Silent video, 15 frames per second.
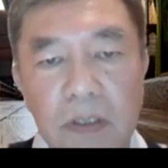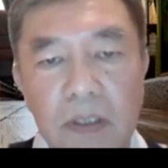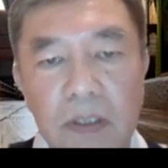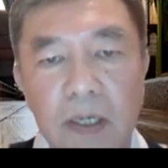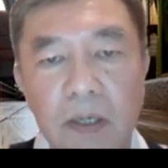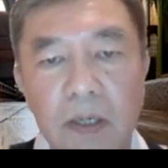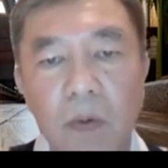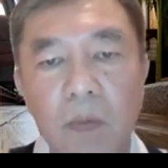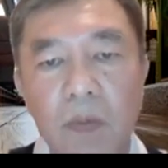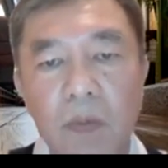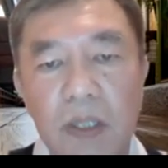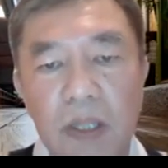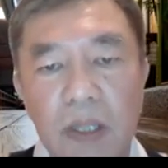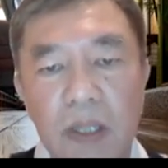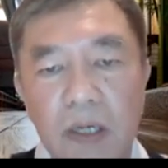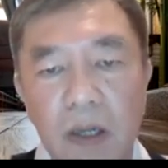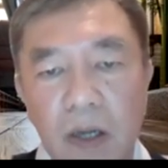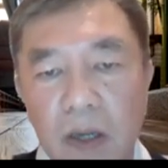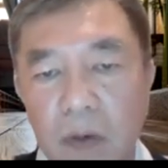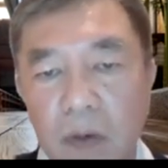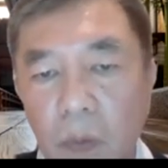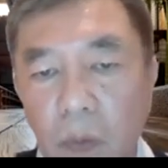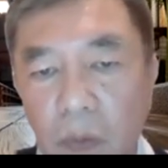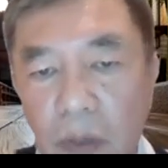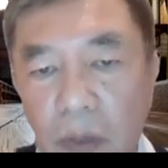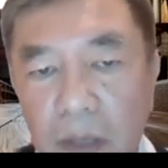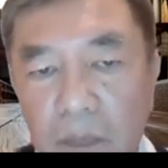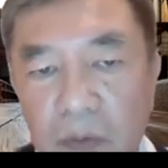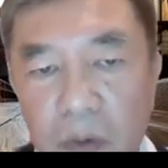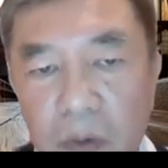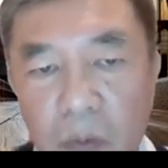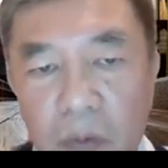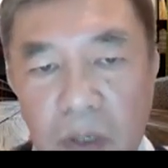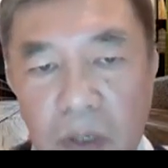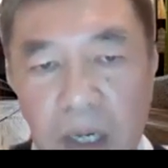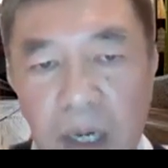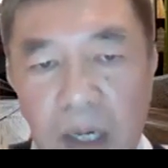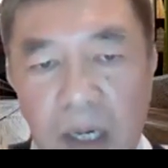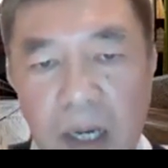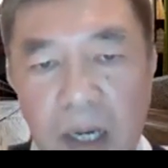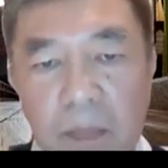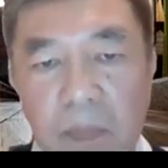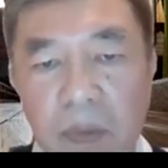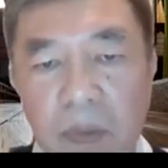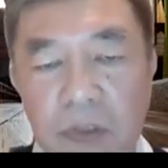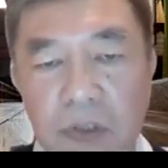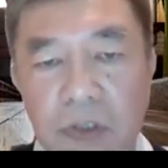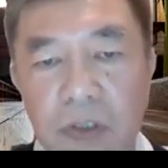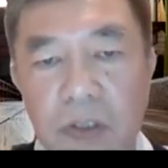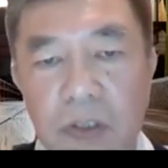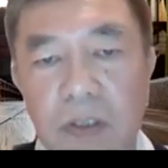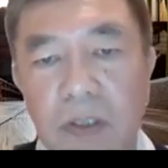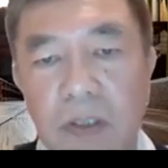then only then, and they were already accomplished